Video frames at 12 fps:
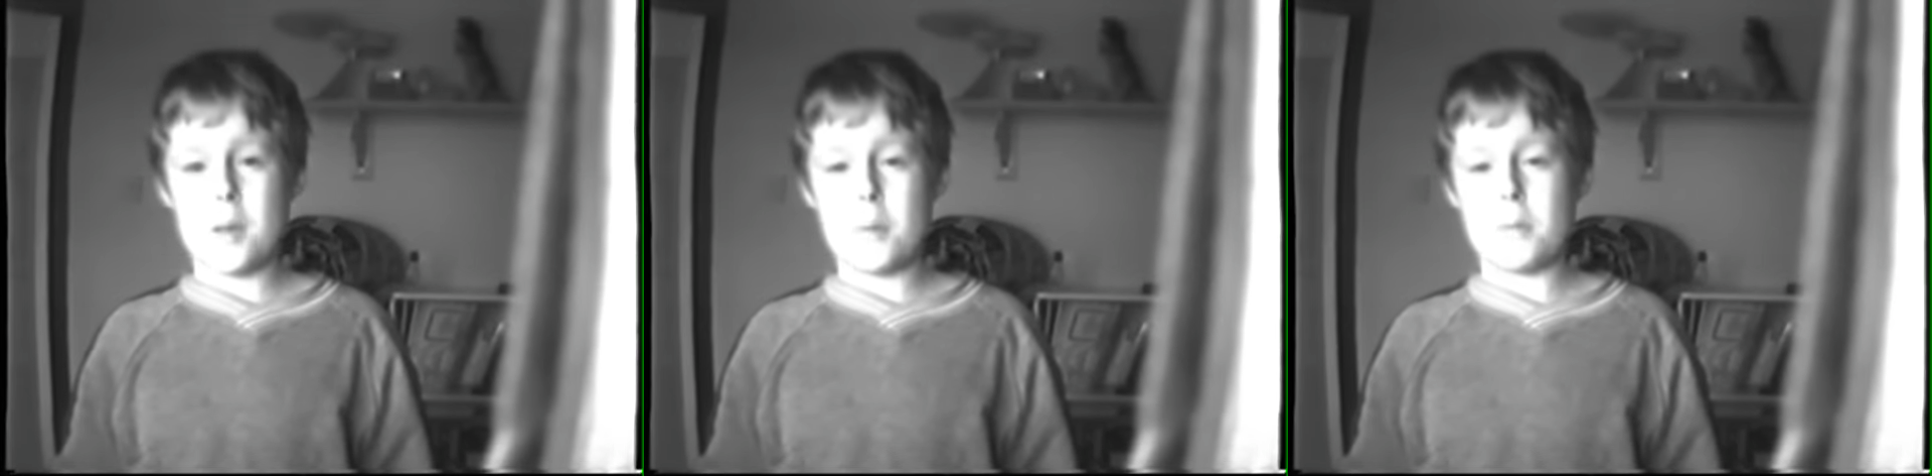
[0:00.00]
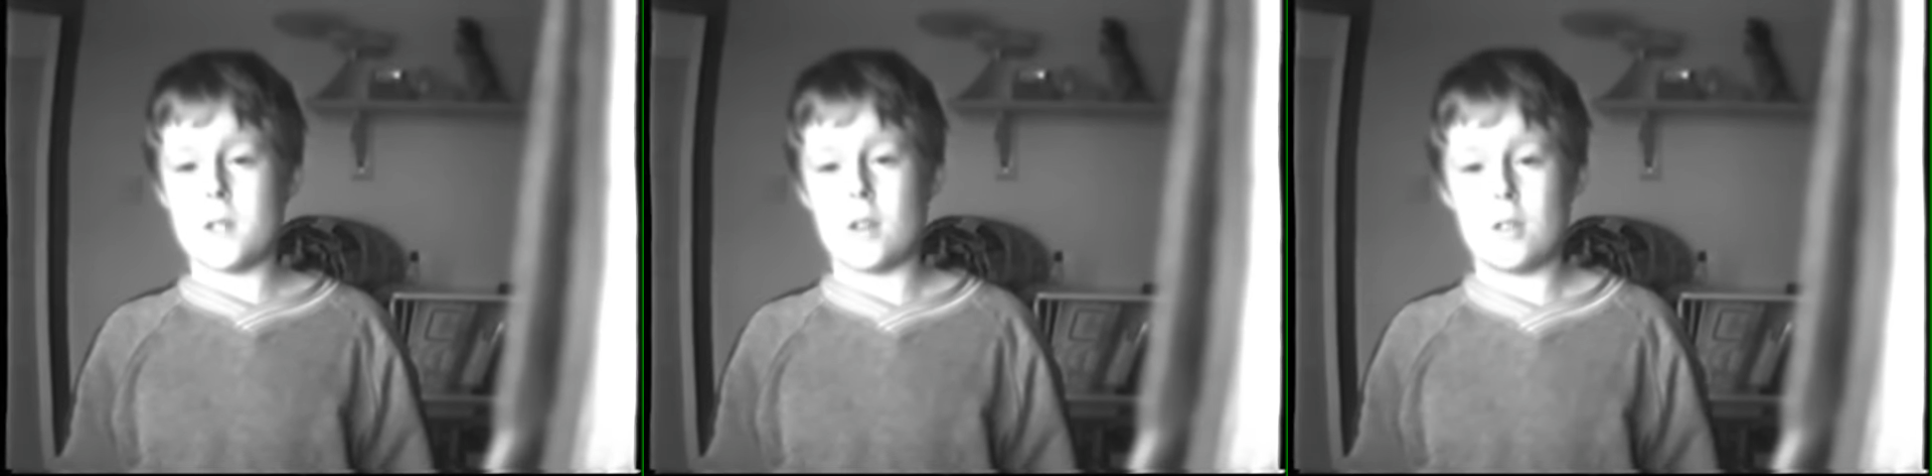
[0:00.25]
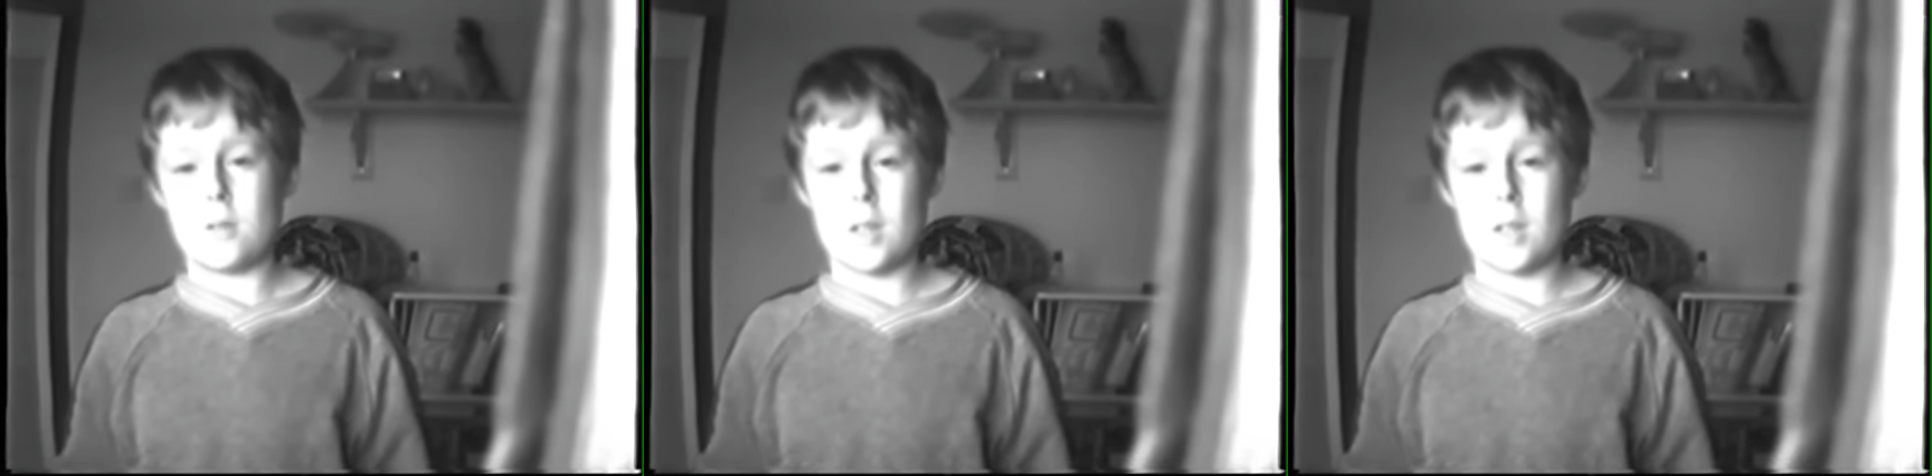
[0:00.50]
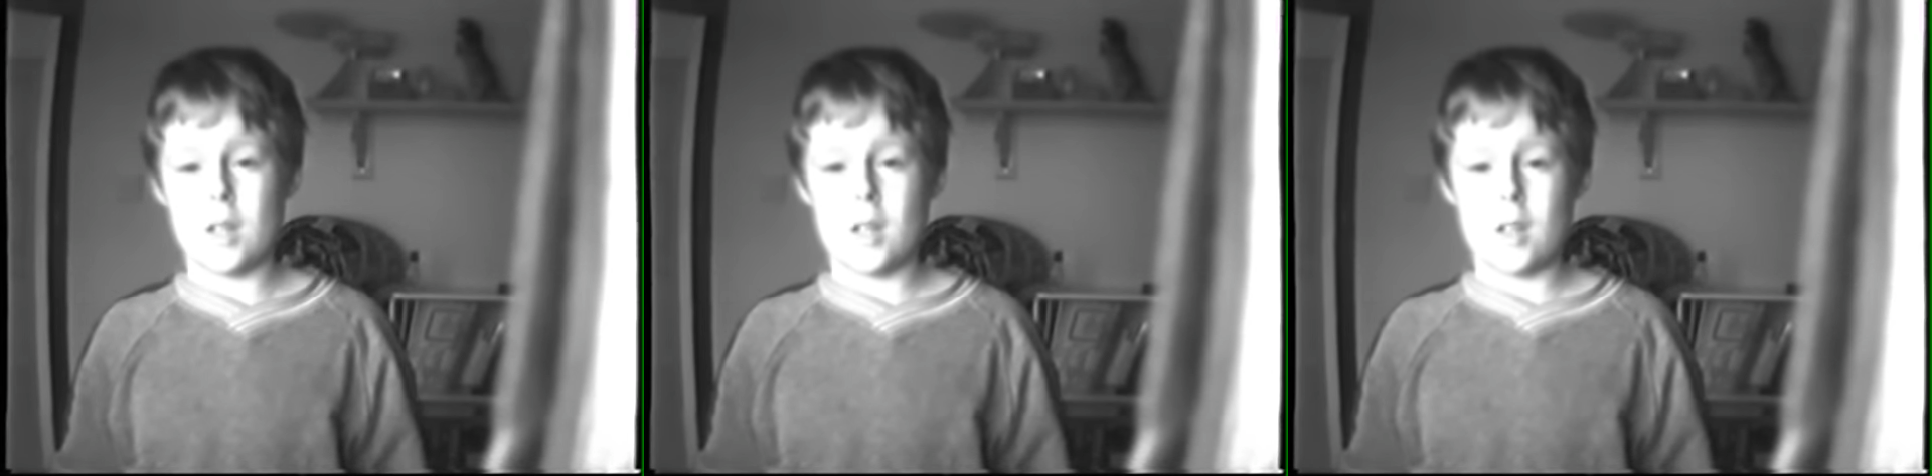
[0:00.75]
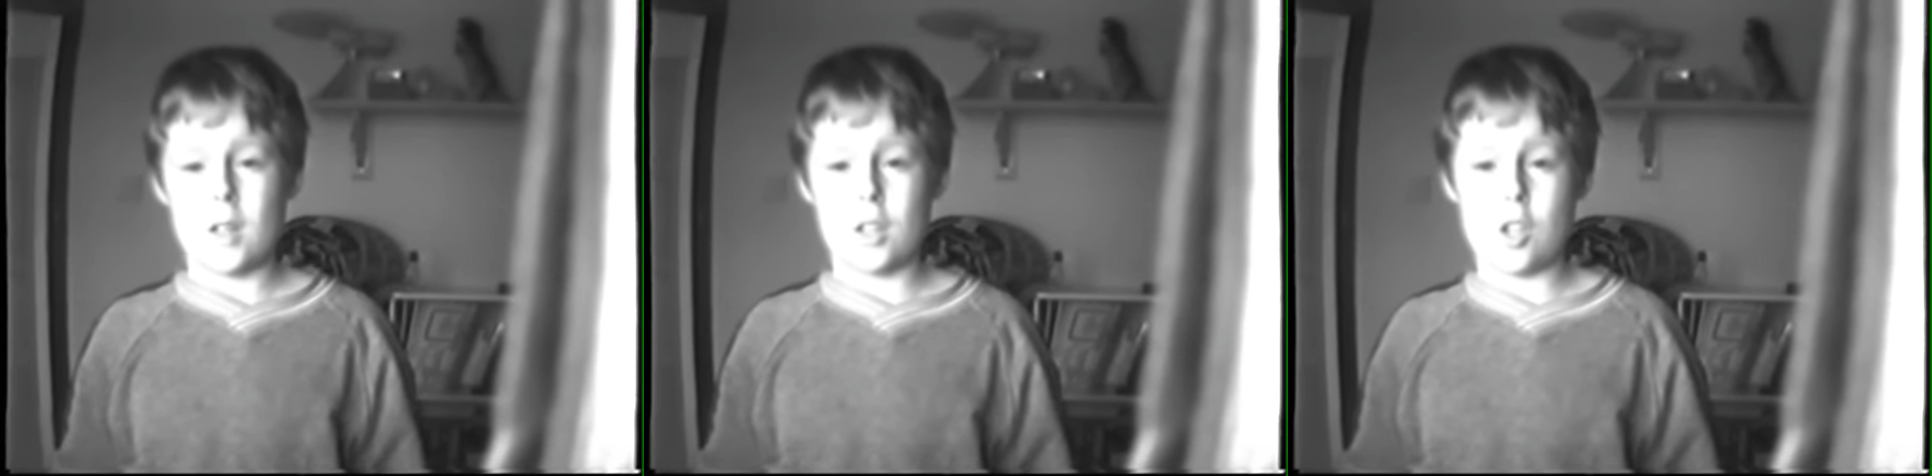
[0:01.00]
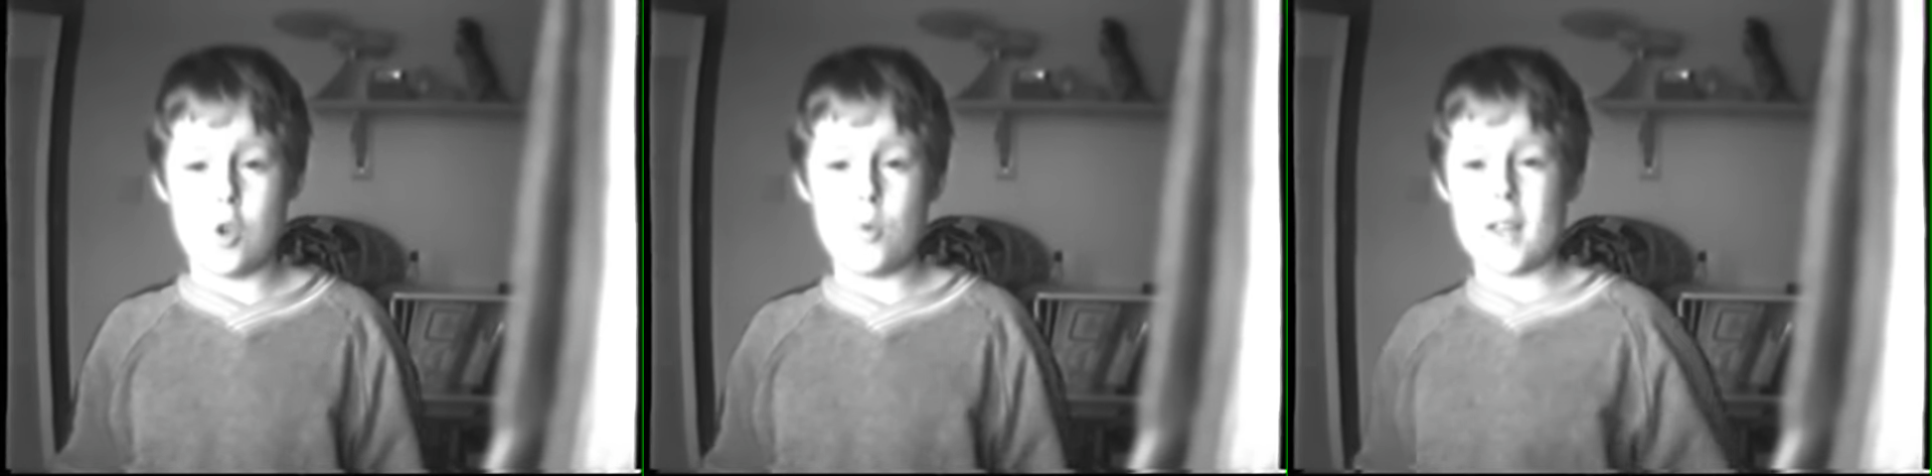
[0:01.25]
next episode.
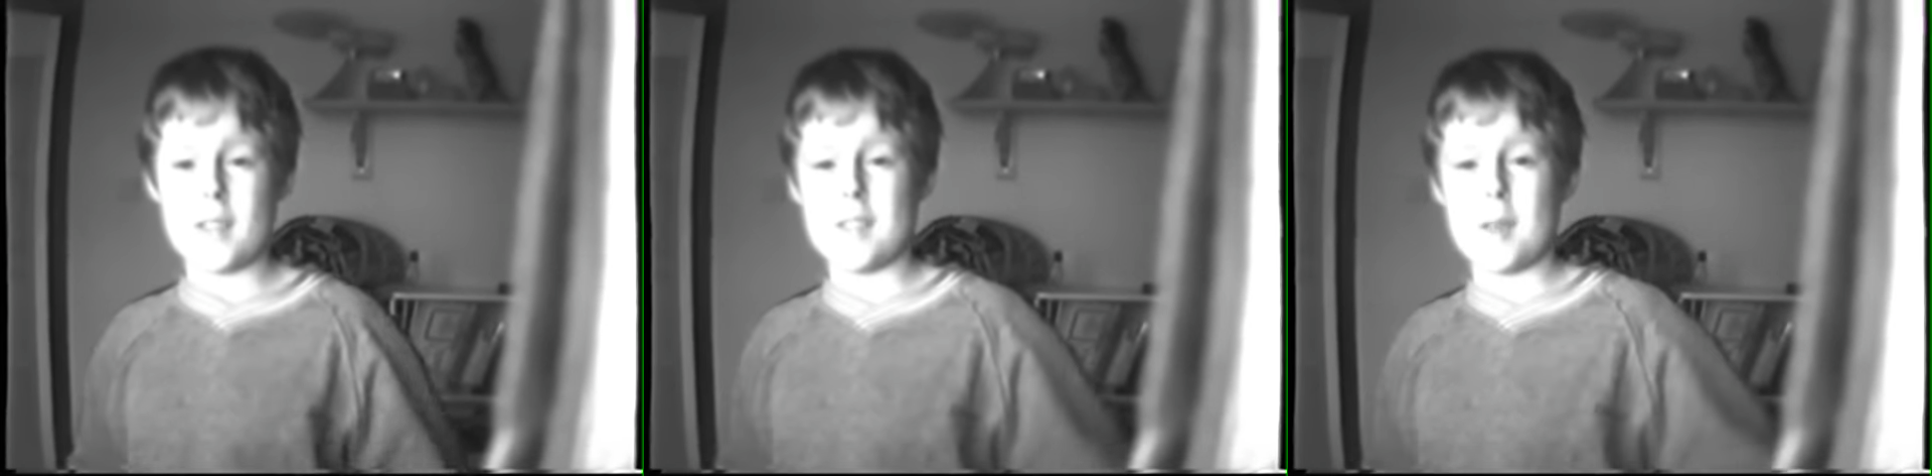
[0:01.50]
See